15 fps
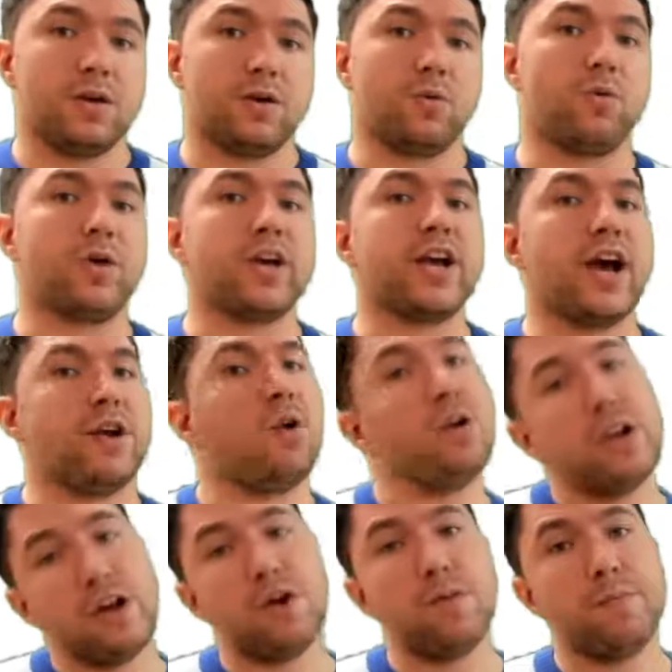We can only
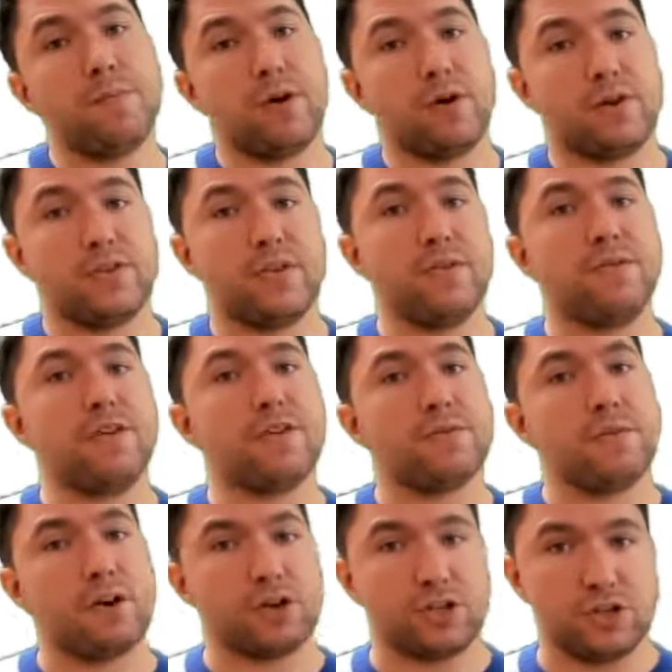compare different
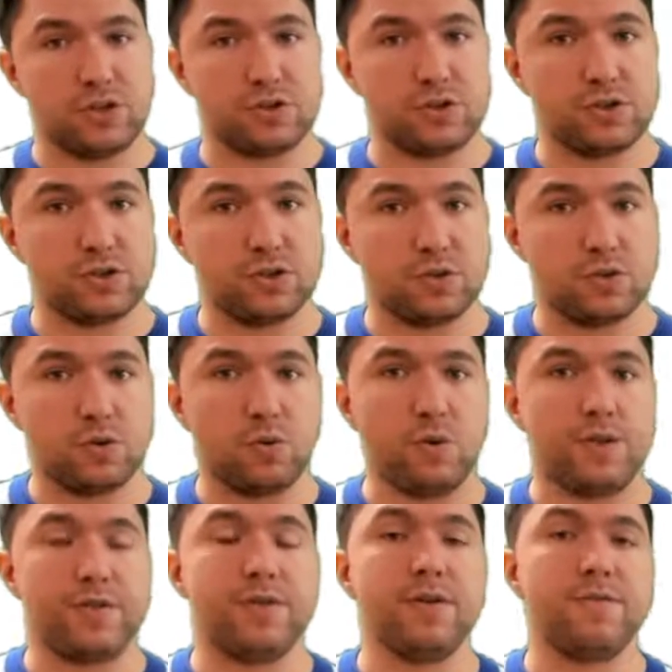versions
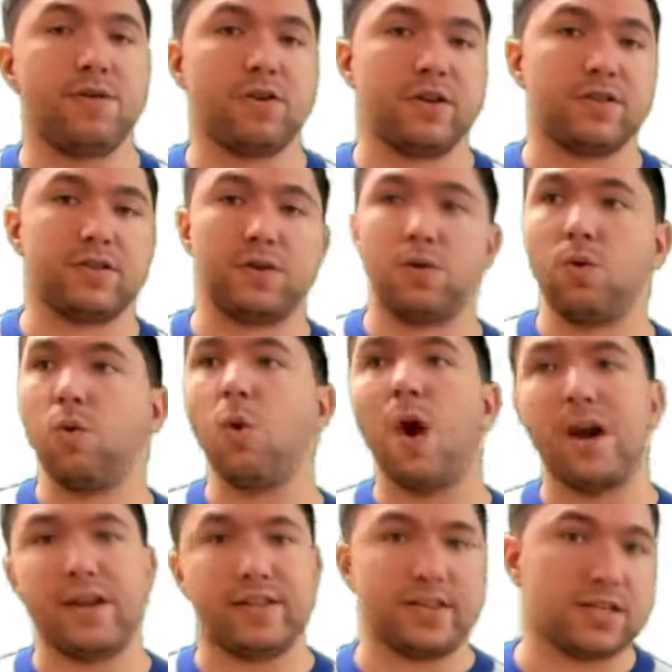with different
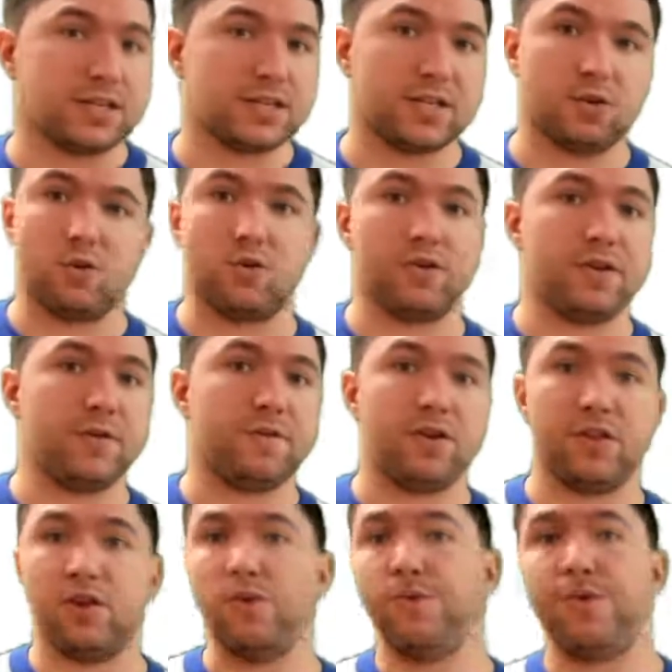qualities or different
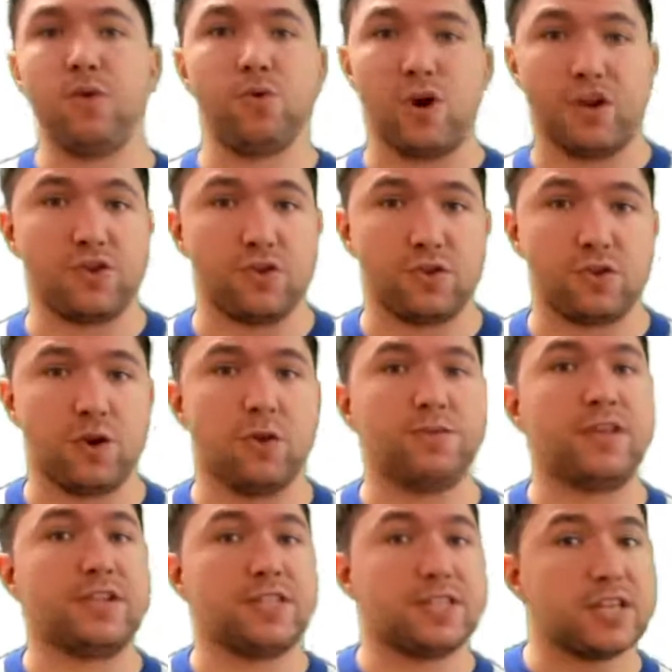configurations of the
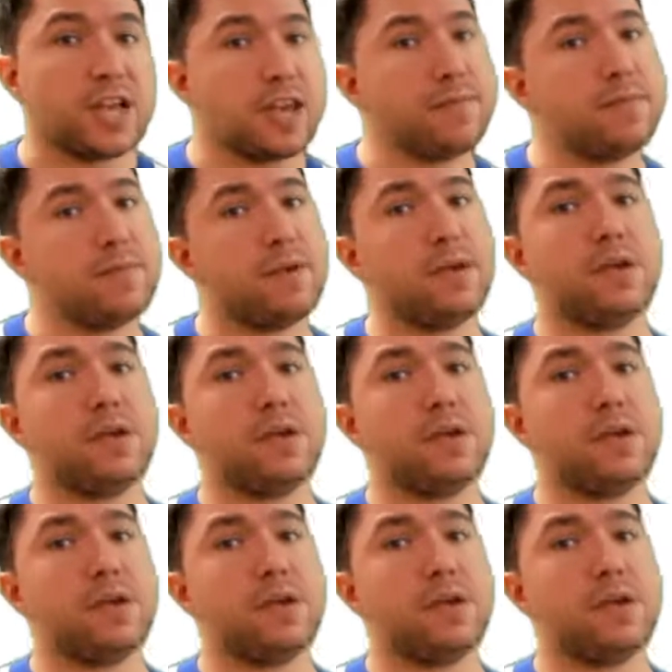same